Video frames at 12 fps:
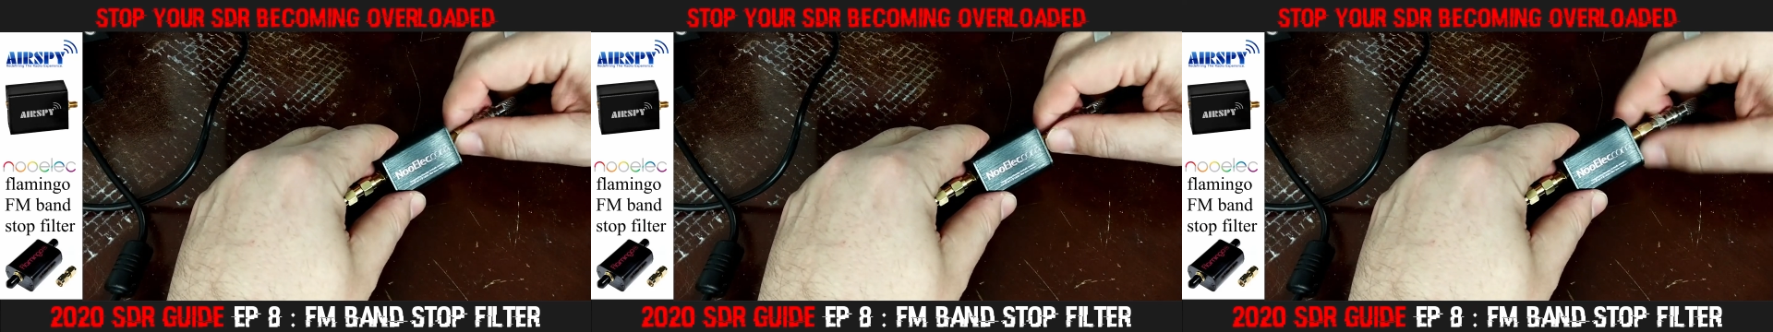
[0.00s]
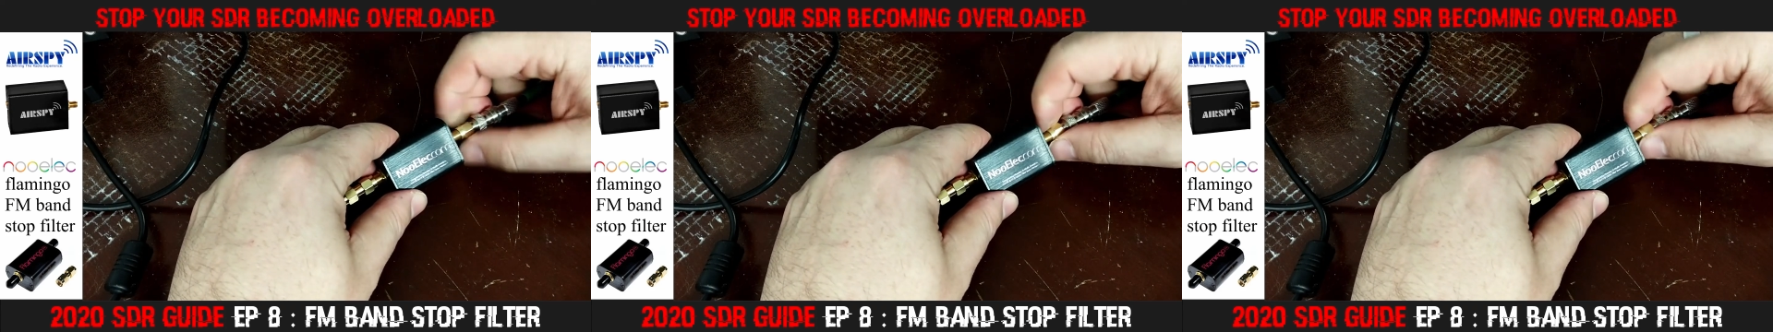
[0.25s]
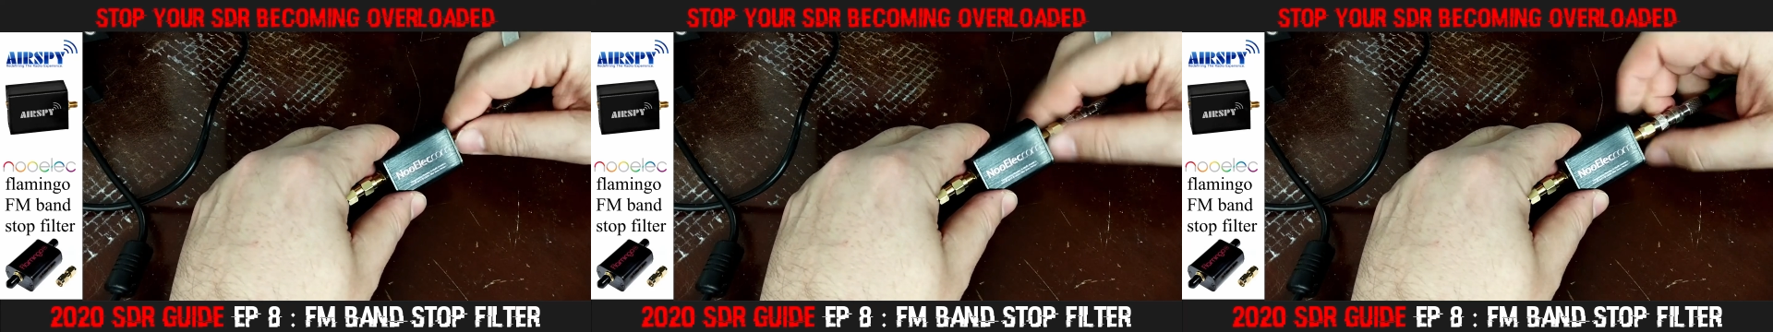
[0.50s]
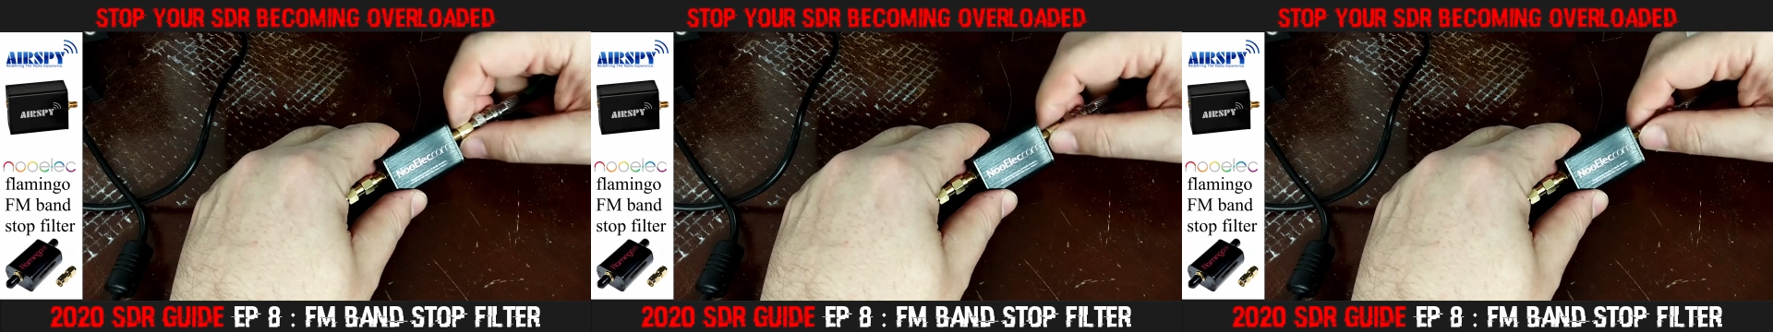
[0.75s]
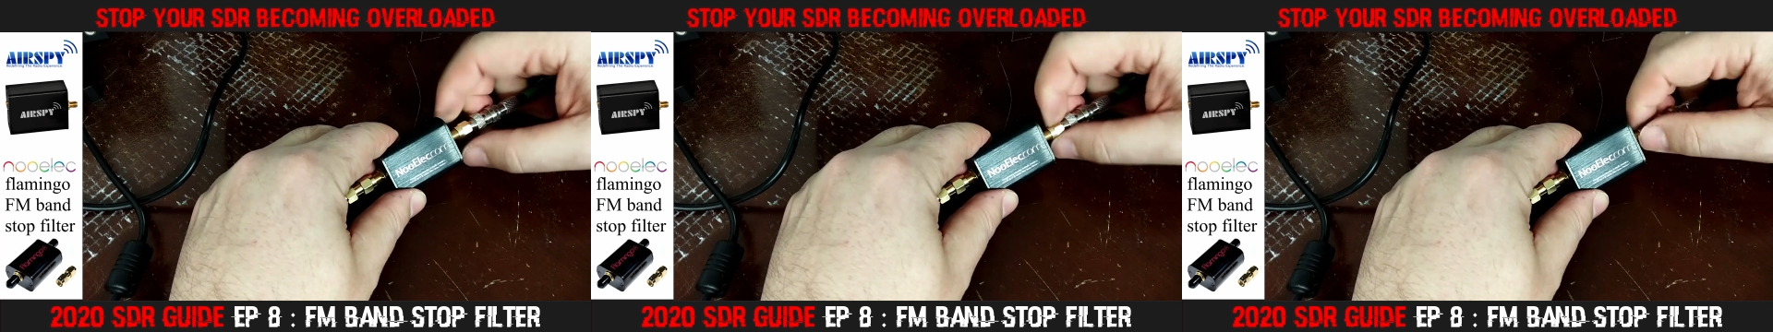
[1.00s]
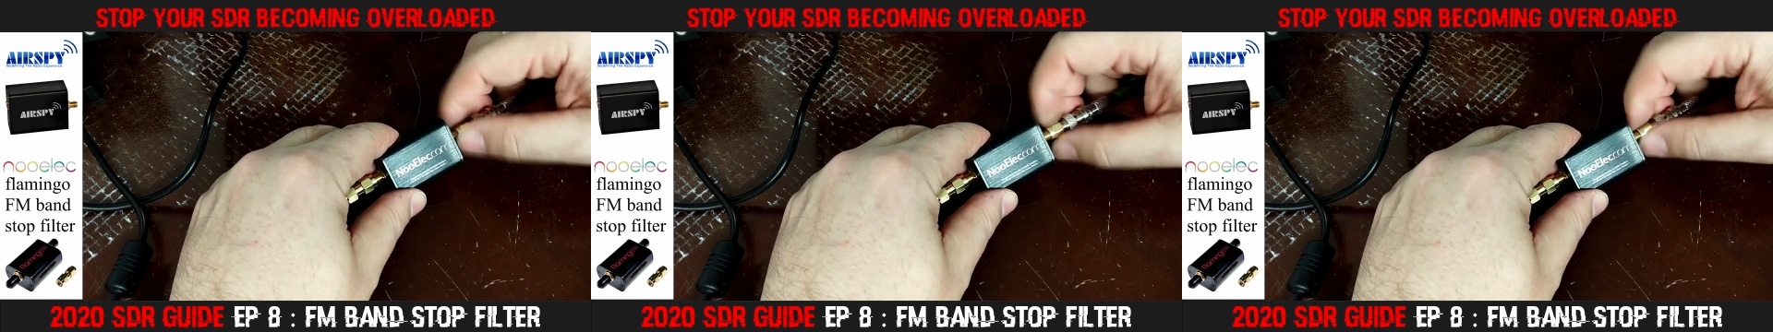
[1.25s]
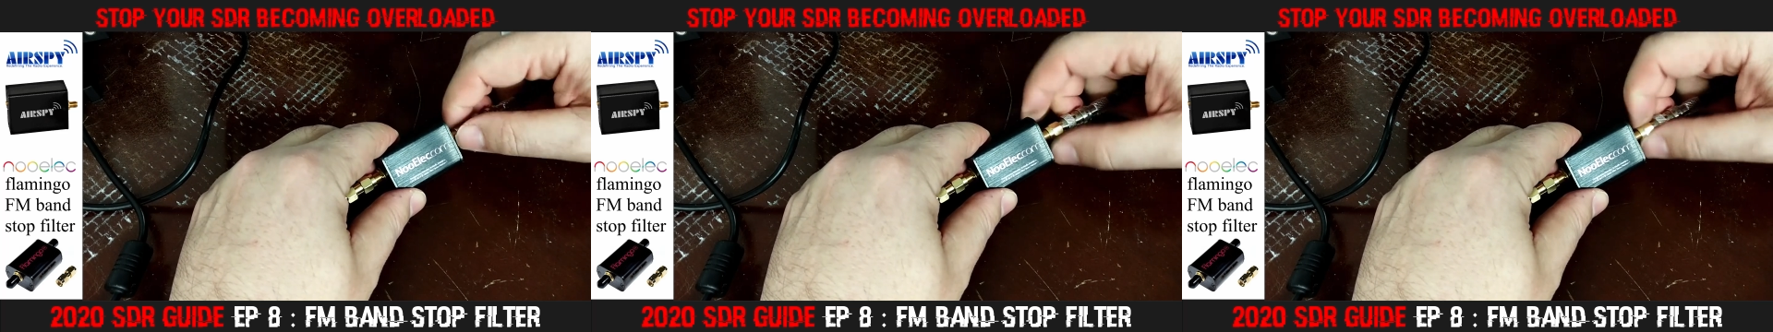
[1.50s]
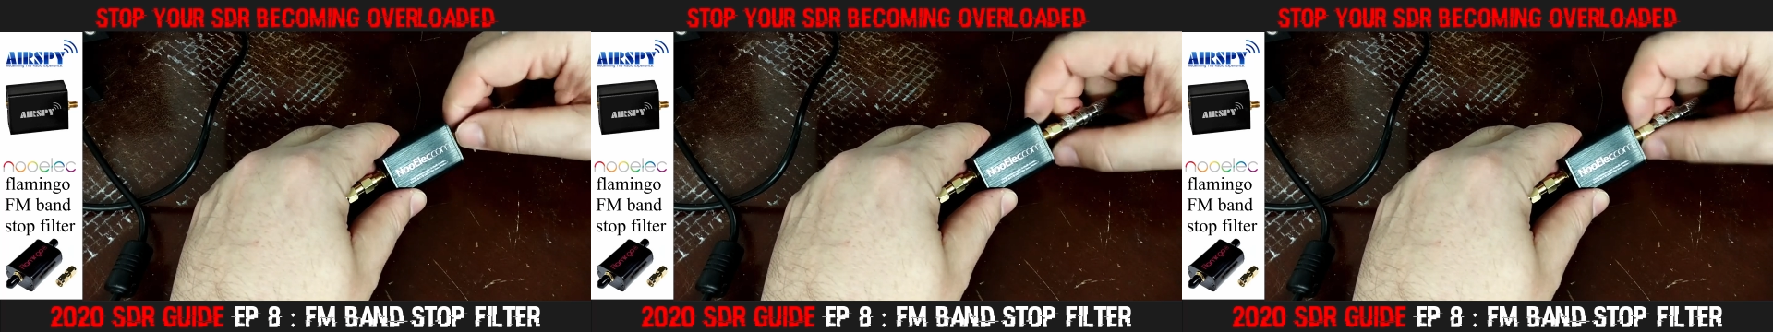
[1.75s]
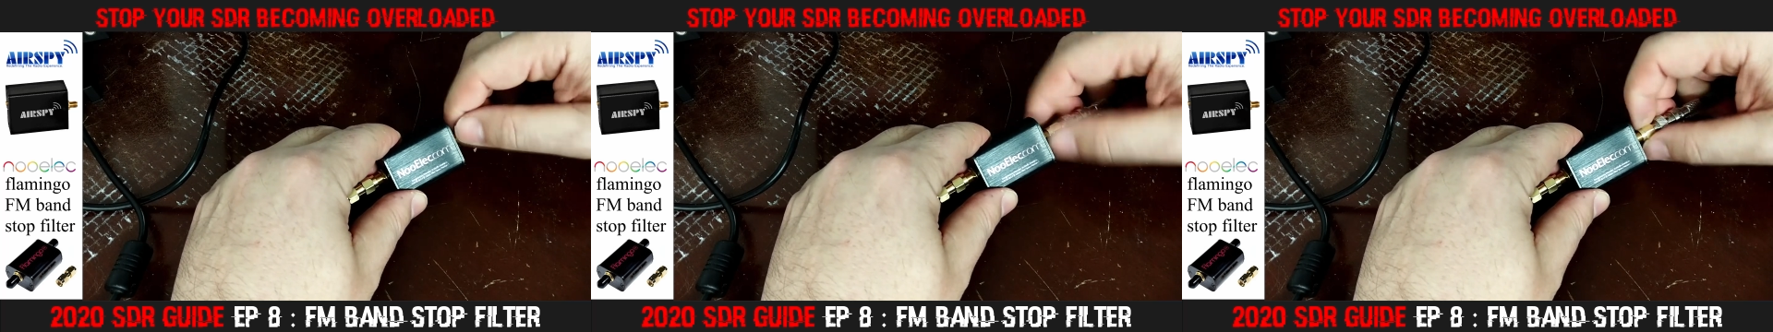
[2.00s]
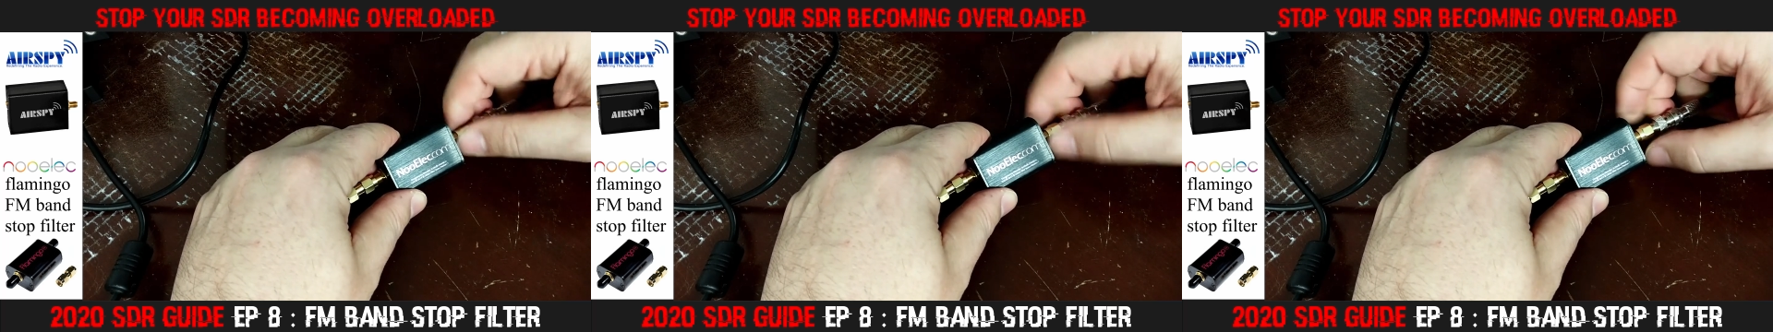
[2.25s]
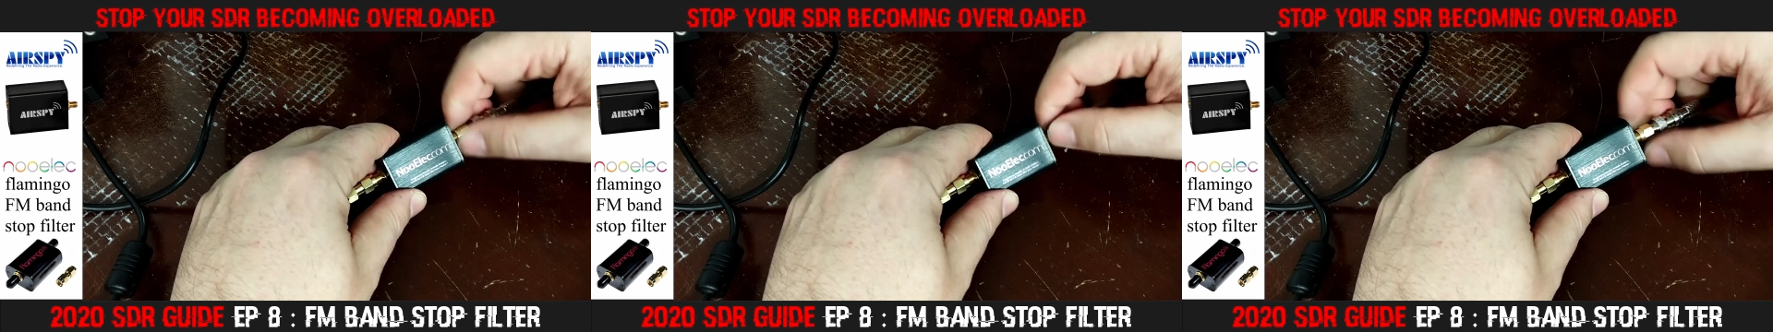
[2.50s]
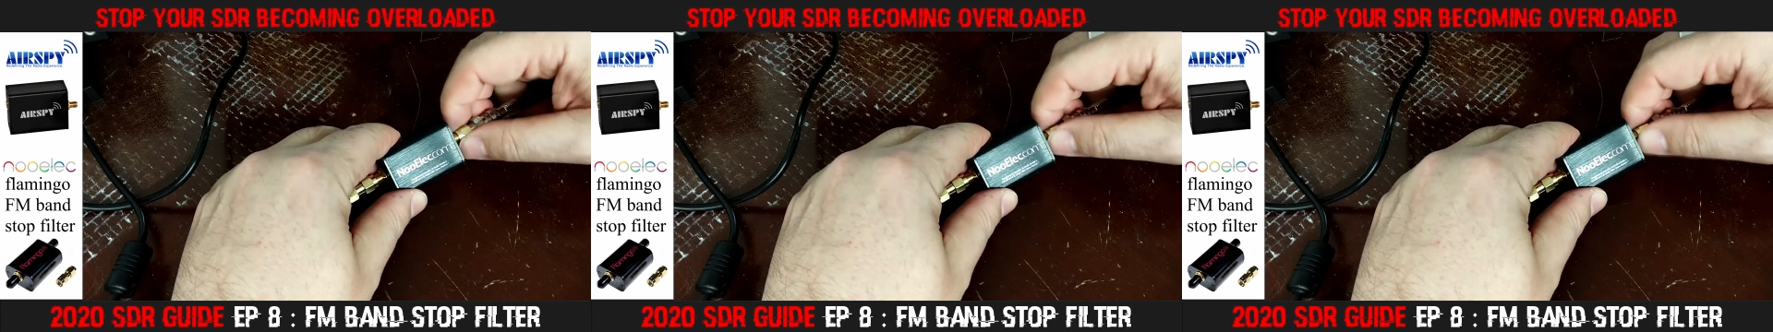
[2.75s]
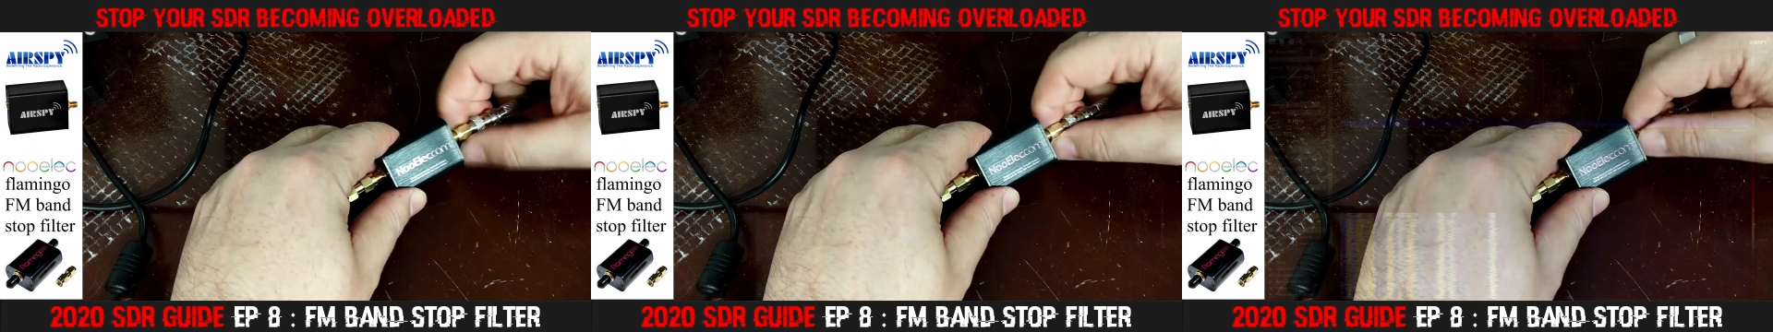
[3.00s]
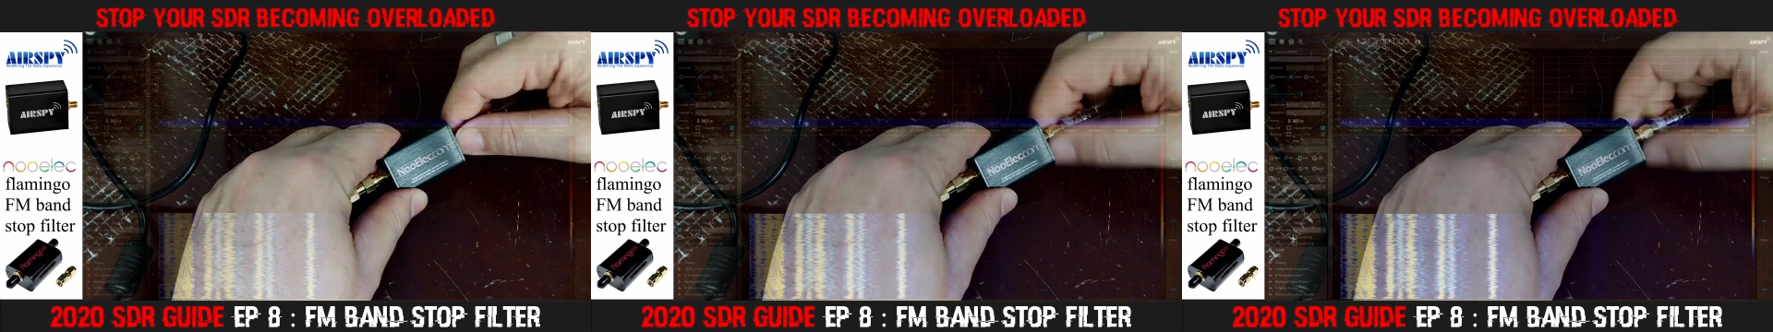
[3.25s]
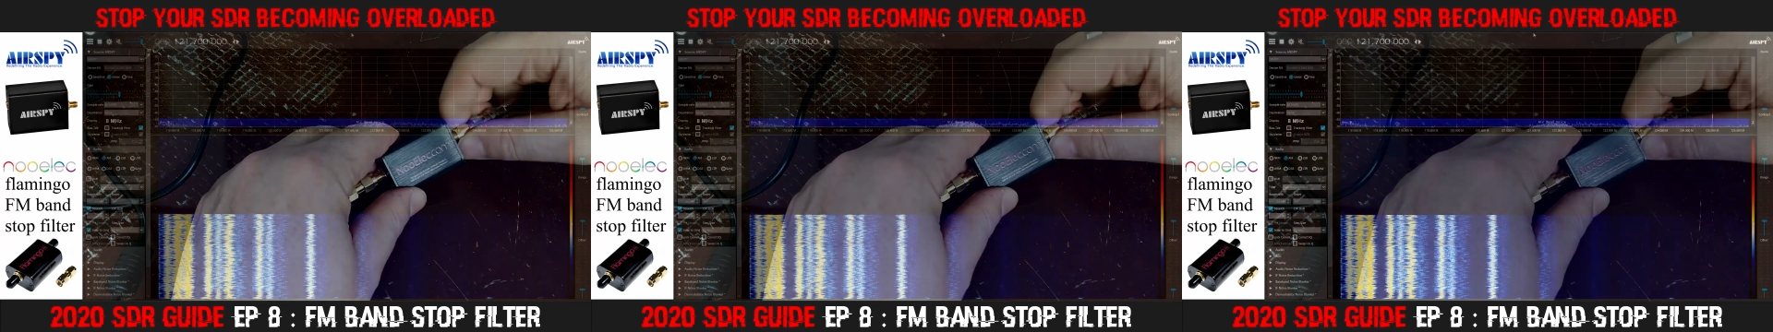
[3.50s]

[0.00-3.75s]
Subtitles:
(no speaker visible)